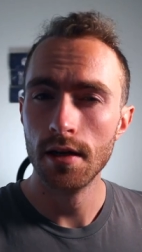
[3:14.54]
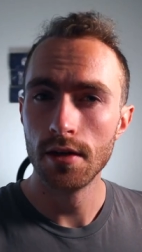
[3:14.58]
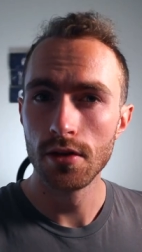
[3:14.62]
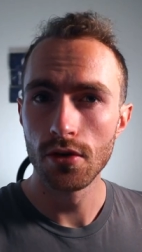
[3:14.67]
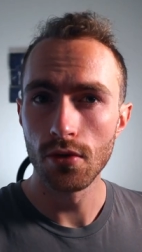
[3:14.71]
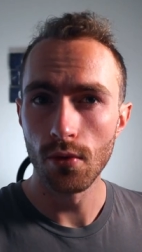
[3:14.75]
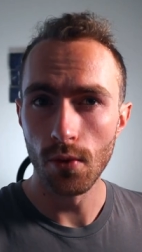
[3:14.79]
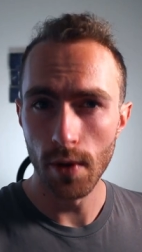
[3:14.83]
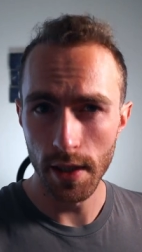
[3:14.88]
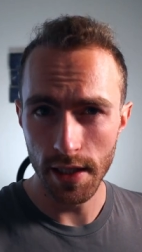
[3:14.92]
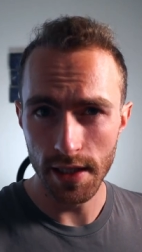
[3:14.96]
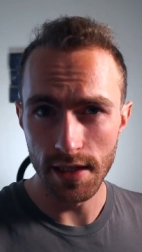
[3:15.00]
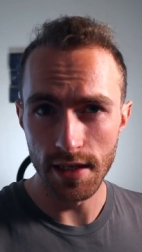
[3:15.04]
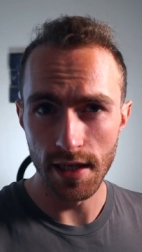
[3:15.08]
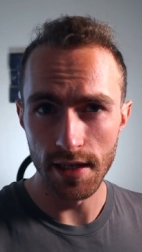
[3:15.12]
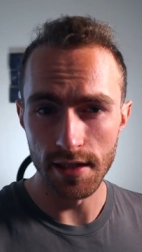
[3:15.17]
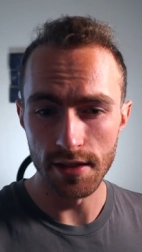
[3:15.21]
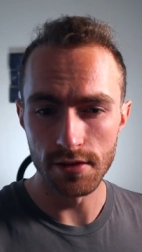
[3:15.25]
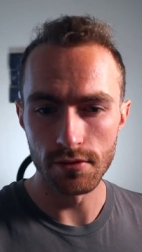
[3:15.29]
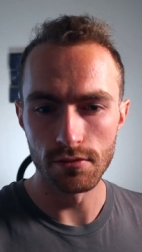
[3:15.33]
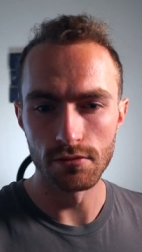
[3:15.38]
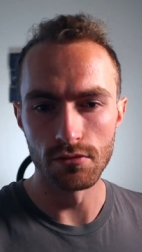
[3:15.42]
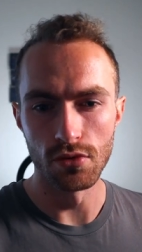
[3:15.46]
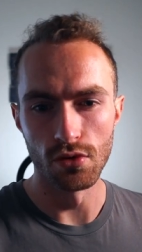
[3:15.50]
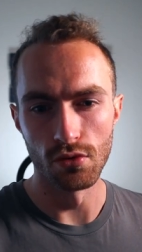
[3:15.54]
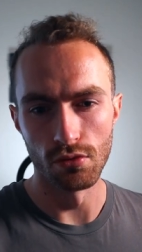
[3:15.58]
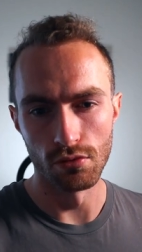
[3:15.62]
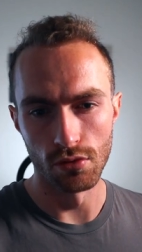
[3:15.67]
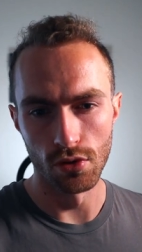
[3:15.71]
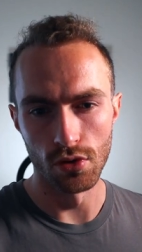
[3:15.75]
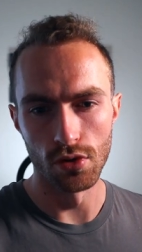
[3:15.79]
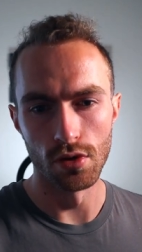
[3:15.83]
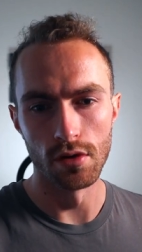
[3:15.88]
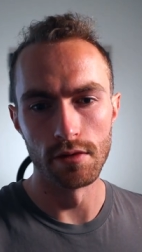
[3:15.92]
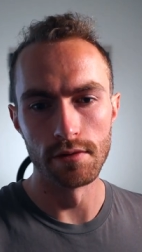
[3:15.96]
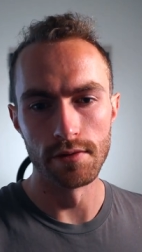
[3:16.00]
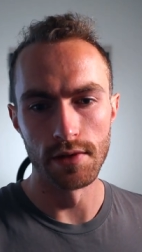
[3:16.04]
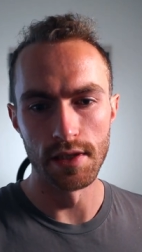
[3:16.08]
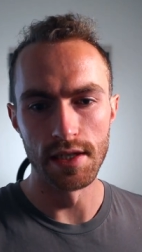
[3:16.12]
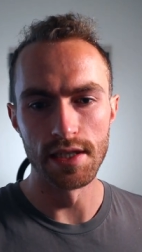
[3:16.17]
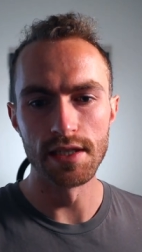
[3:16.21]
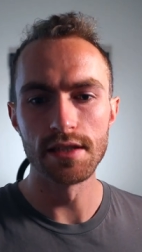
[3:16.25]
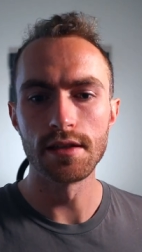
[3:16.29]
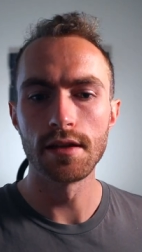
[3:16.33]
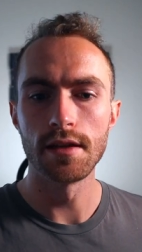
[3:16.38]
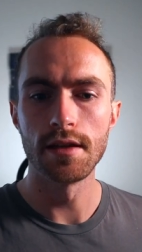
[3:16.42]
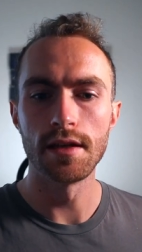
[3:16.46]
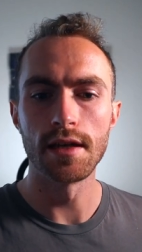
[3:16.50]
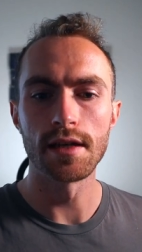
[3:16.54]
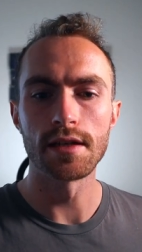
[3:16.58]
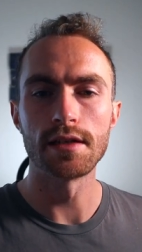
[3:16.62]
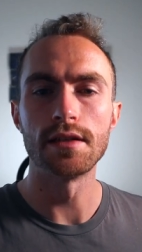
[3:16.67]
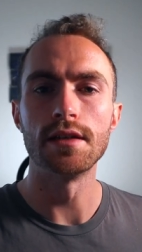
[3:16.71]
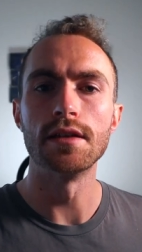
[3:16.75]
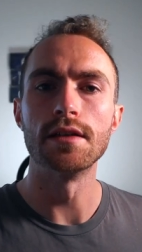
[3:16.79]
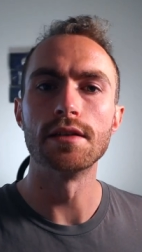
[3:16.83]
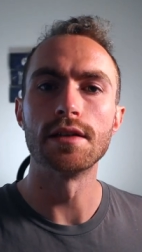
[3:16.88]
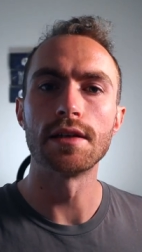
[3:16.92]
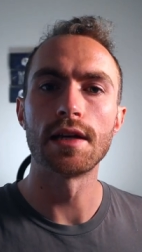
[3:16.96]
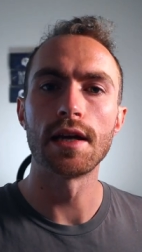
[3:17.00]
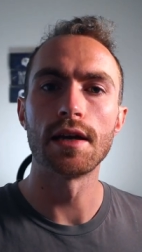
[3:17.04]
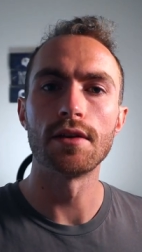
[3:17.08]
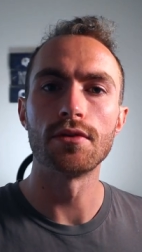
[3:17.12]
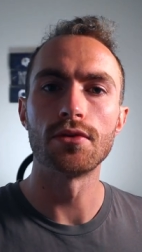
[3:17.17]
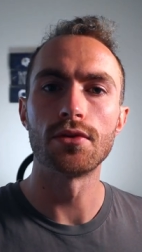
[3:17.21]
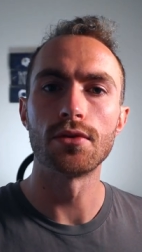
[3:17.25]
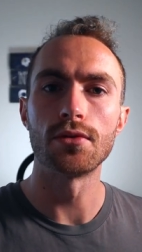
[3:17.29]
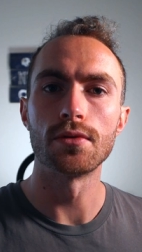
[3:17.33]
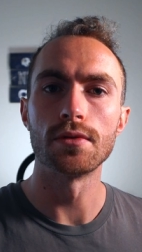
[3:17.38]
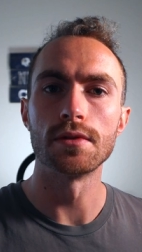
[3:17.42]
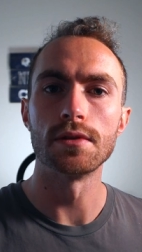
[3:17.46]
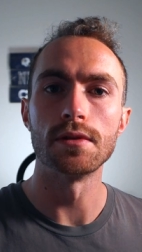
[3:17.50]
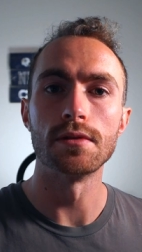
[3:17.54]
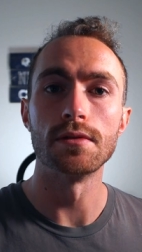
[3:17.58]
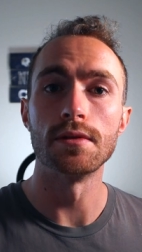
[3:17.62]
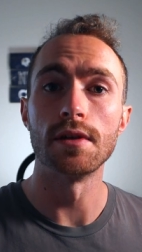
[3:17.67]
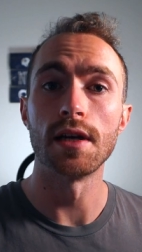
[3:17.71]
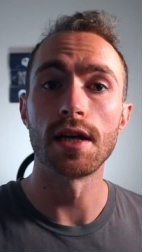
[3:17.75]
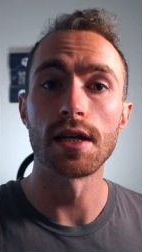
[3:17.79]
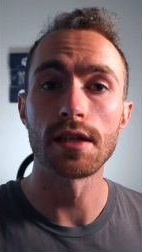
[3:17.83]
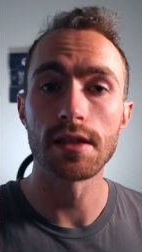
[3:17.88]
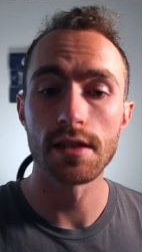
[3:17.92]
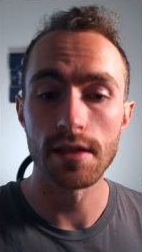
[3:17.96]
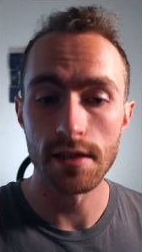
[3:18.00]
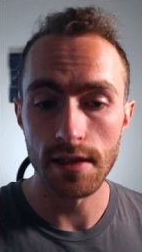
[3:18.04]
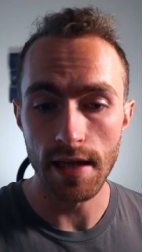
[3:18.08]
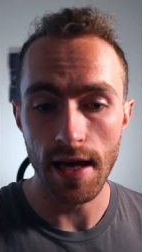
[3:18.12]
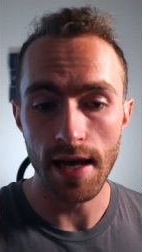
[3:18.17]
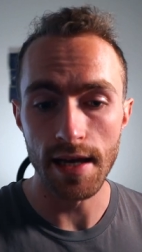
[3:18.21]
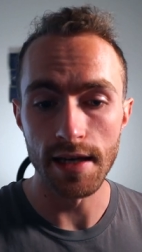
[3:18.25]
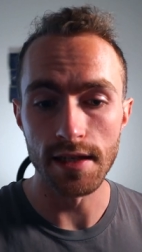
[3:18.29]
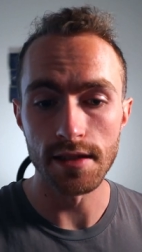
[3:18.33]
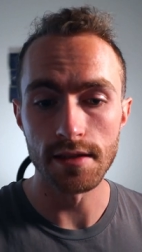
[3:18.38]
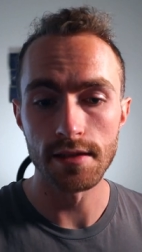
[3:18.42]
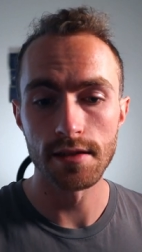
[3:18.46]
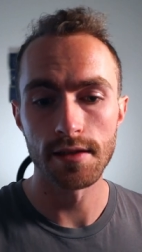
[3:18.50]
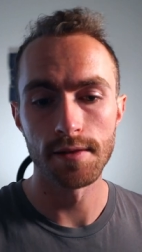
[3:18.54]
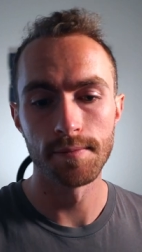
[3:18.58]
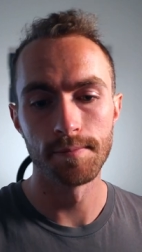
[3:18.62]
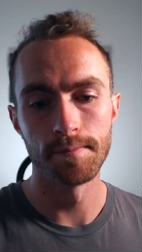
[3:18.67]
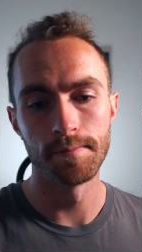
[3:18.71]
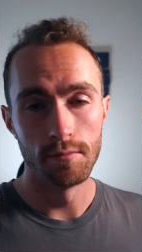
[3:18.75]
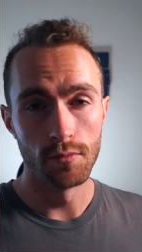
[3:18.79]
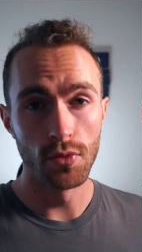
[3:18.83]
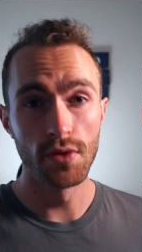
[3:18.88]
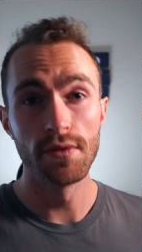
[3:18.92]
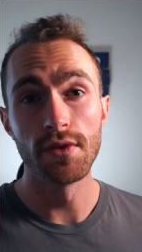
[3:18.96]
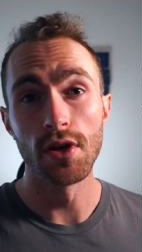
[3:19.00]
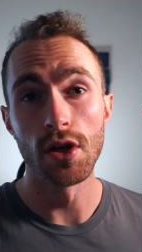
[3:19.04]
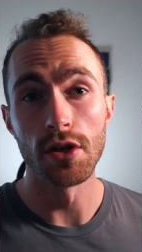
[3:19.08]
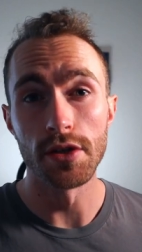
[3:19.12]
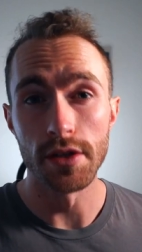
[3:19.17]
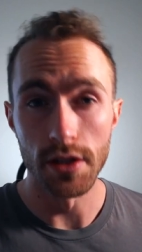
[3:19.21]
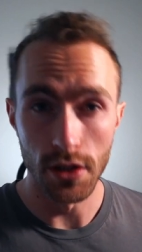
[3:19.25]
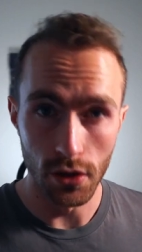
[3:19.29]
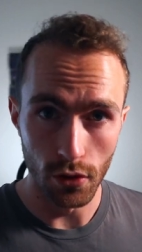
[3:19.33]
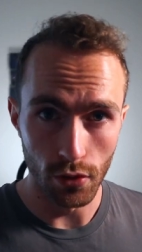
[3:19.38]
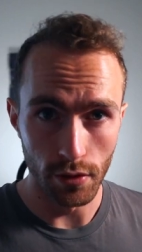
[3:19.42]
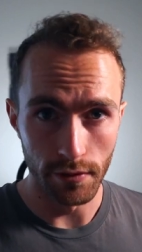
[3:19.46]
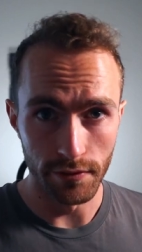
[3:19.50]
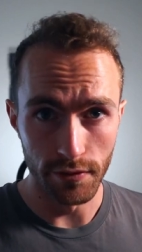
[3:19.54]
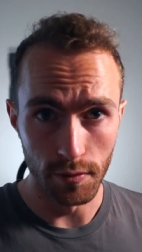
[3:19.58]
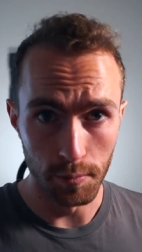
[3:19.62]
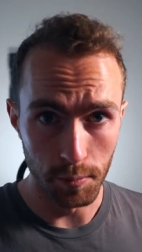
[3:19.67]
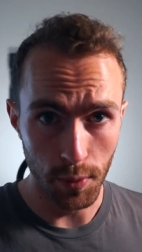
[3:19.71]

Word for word: twenty nights will roll over into the next year to count towards your next status. Moving on to gold for